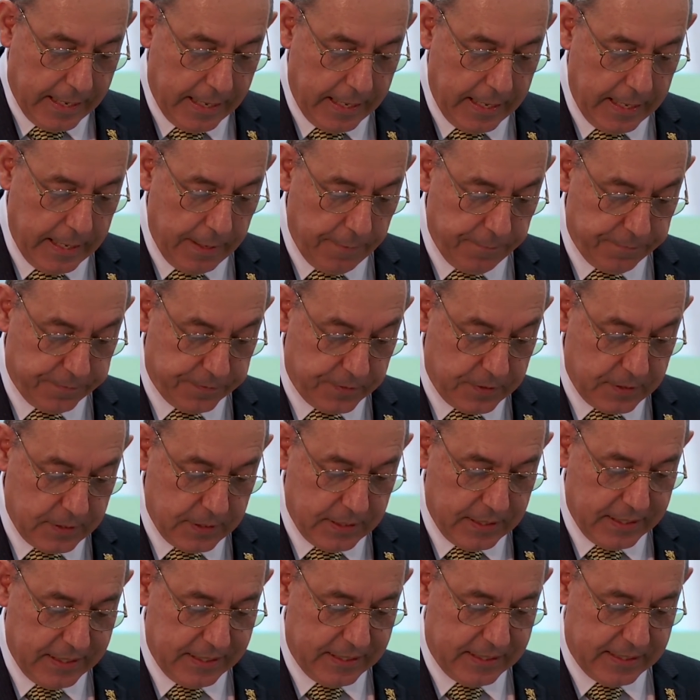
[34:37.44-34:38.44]
Eve's,
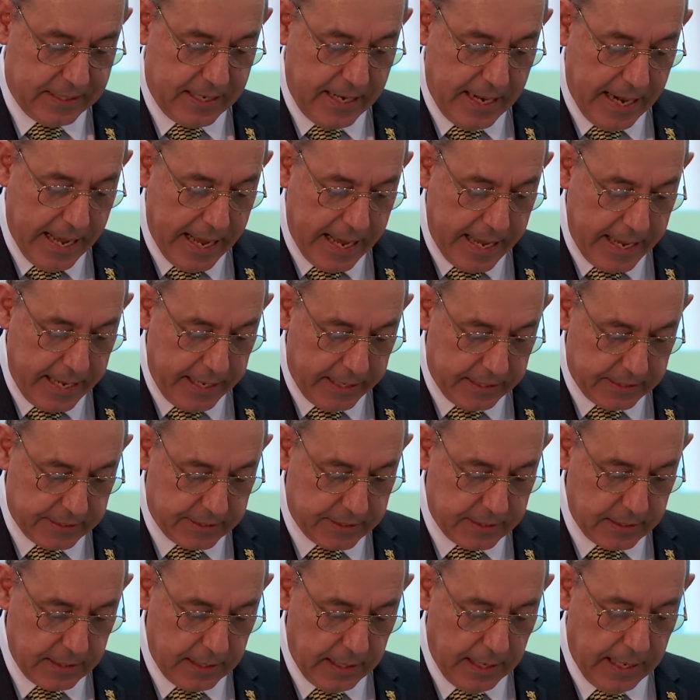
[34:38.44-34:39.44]

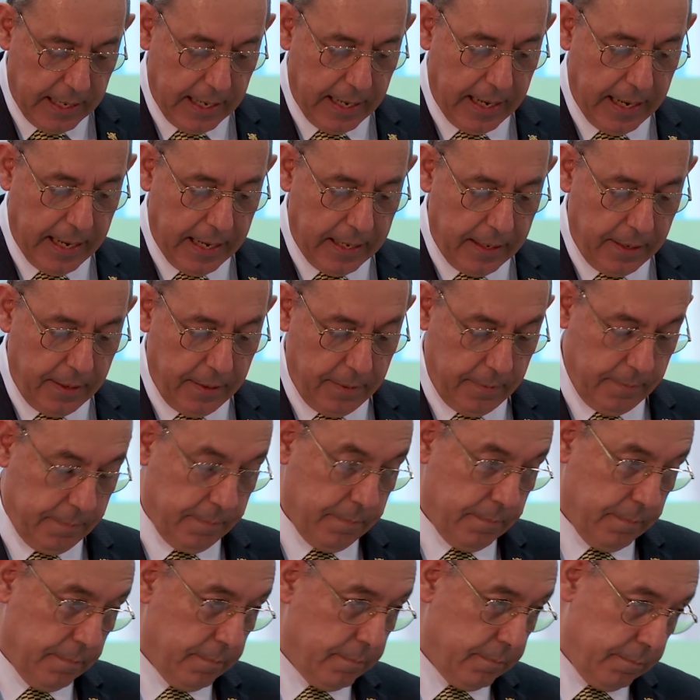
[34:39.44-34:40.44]
snakes, and
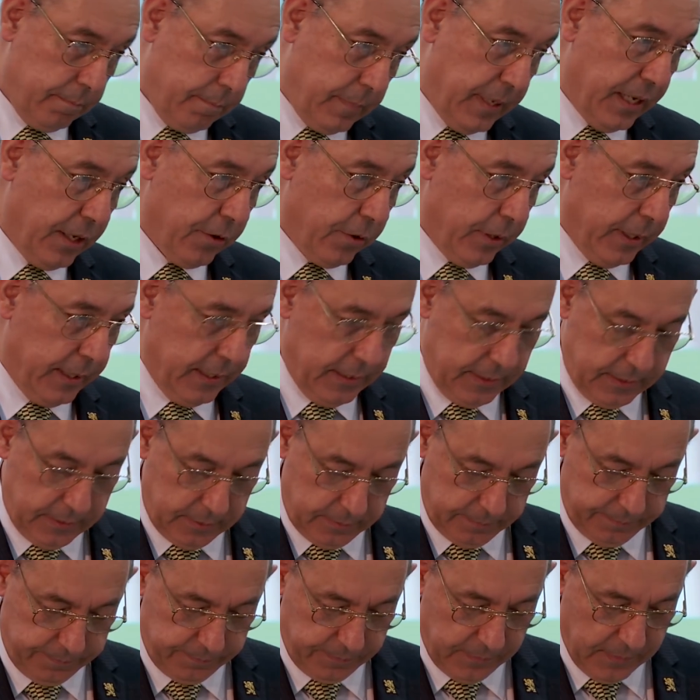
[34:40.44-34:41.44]

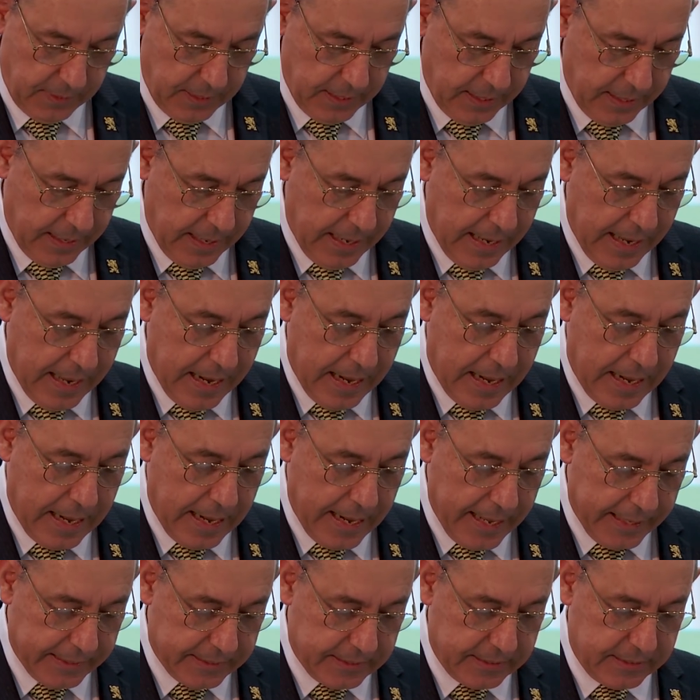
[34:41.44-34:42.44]
Mary's,
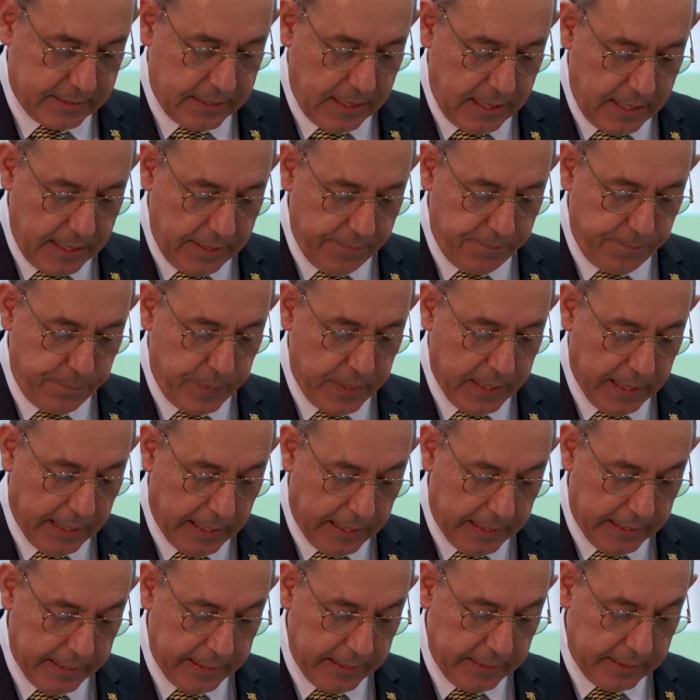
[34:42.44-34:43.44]
let's leave
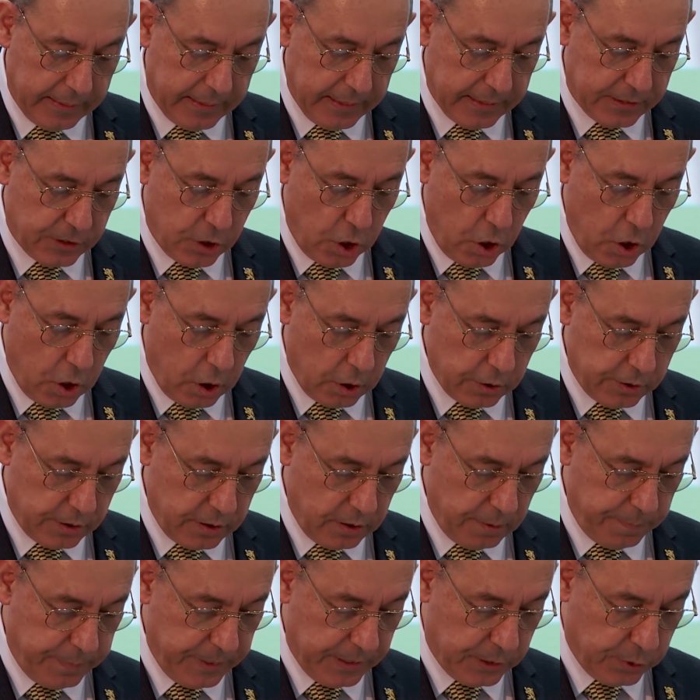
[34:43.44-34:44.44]
behind the
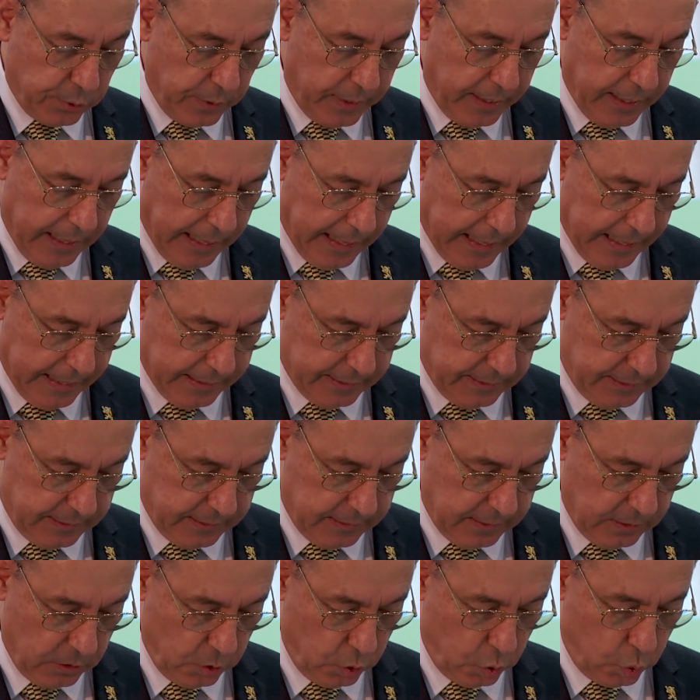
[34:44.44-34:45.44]
slaughter between
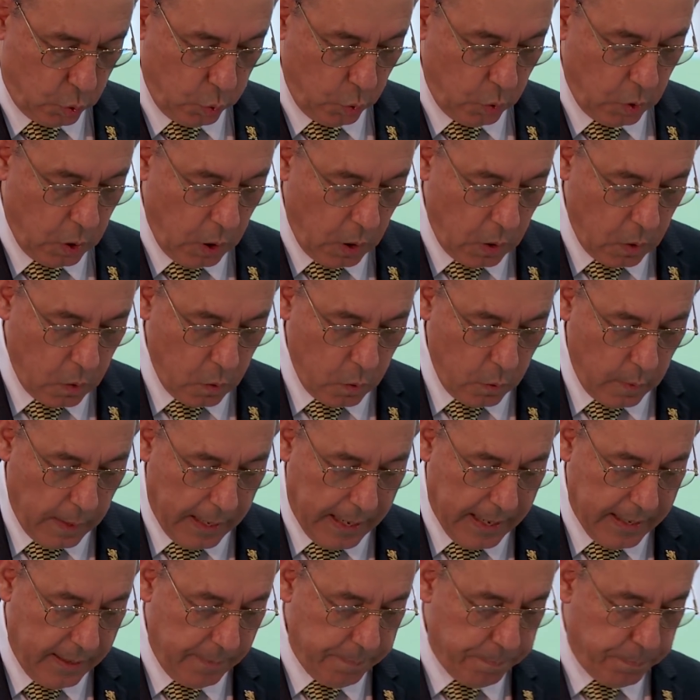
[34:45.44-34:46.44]
us, to
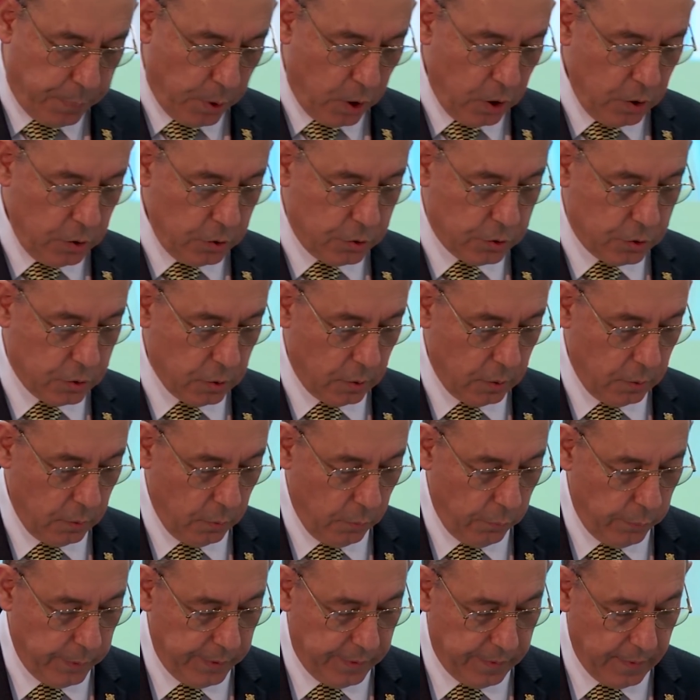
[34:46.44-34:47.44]
go and
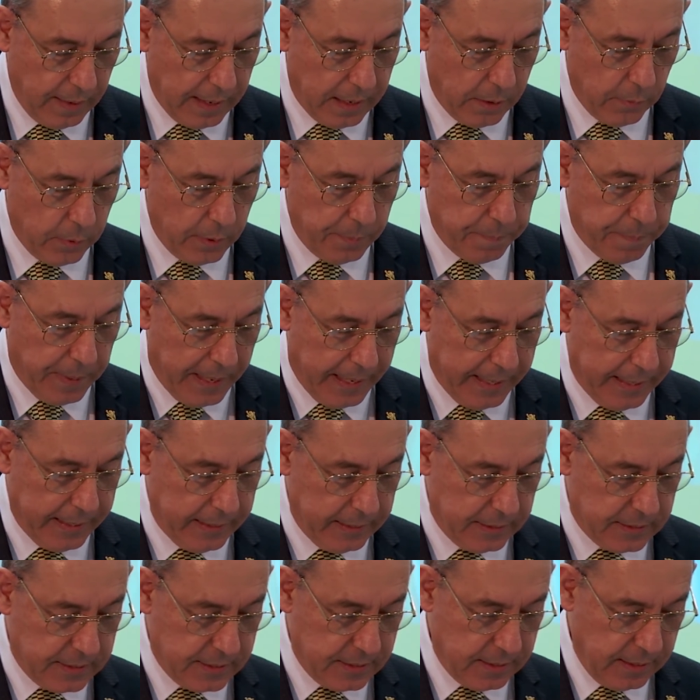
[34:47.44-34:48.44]
poison with our
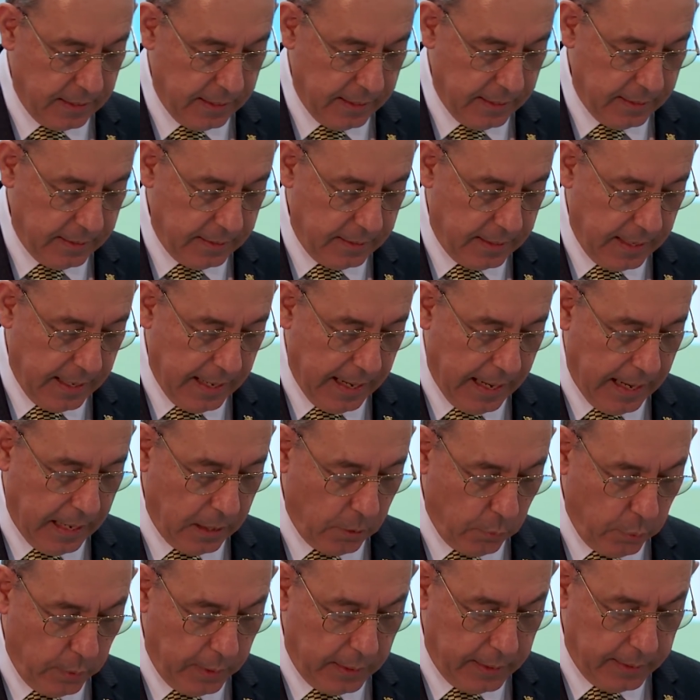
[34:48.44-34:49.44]
bites the
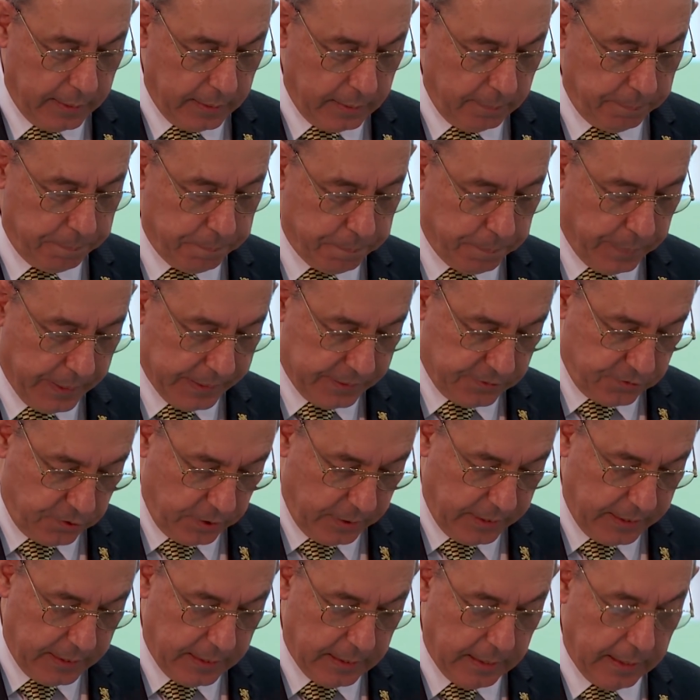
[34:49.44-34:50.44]
Aquiline
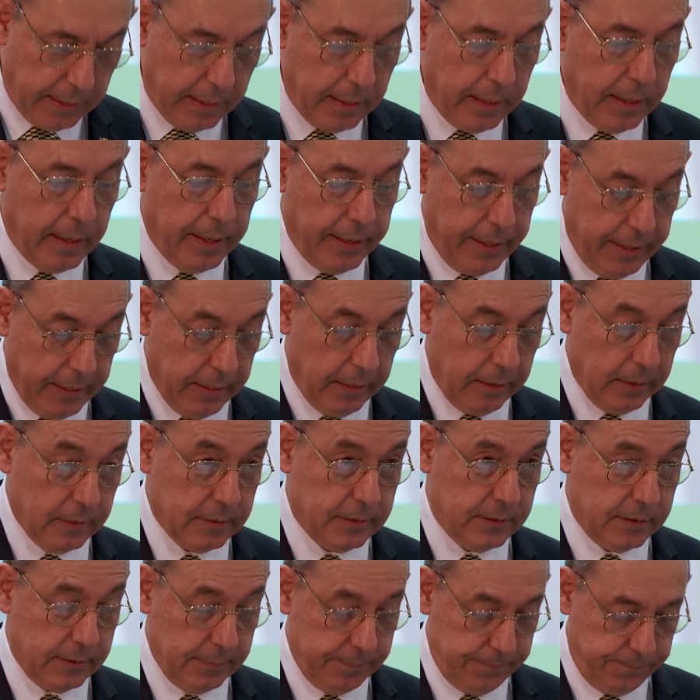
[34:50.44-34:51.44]
Patrilian
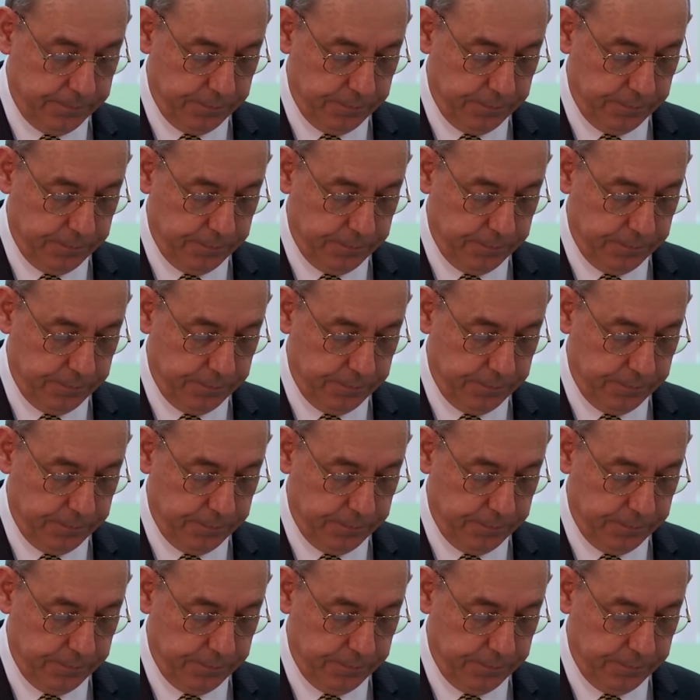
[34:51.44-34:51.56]
hills.